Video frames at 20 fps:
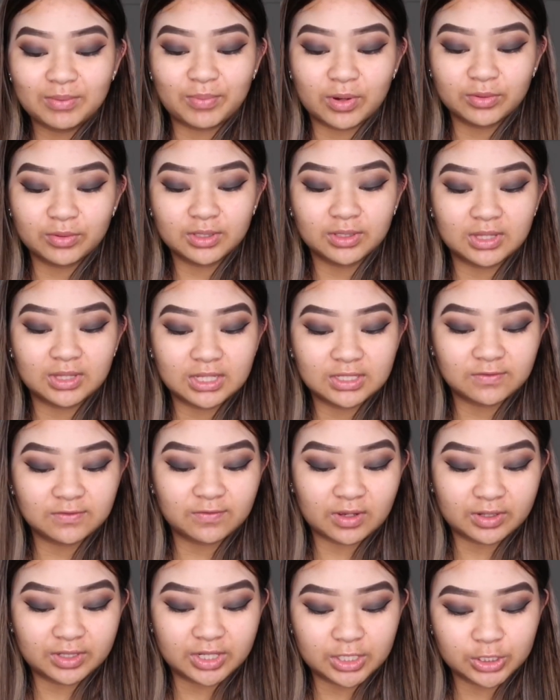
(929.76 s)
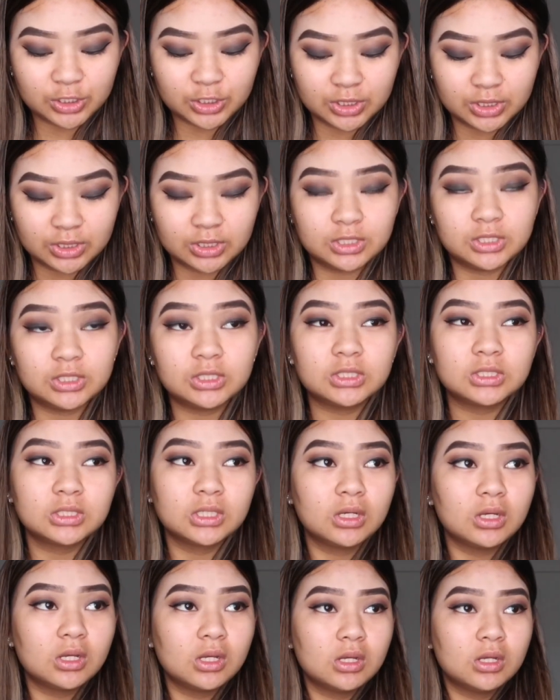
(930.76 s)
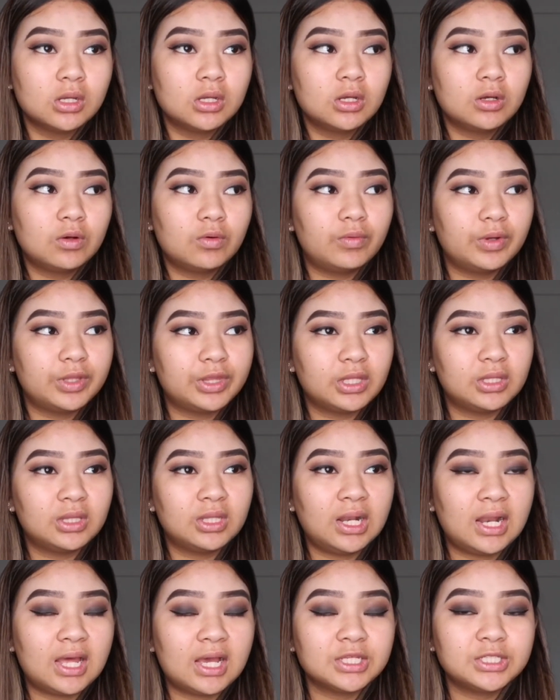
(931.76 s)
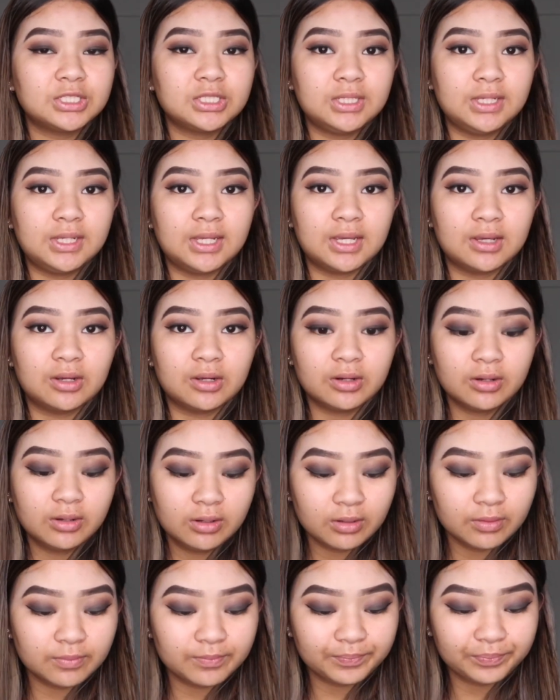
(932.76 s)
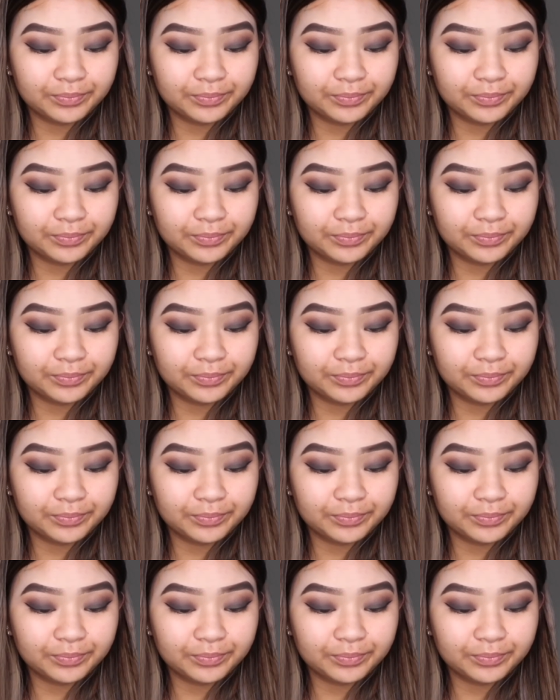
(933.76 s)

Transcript: both of these foundations within the last year.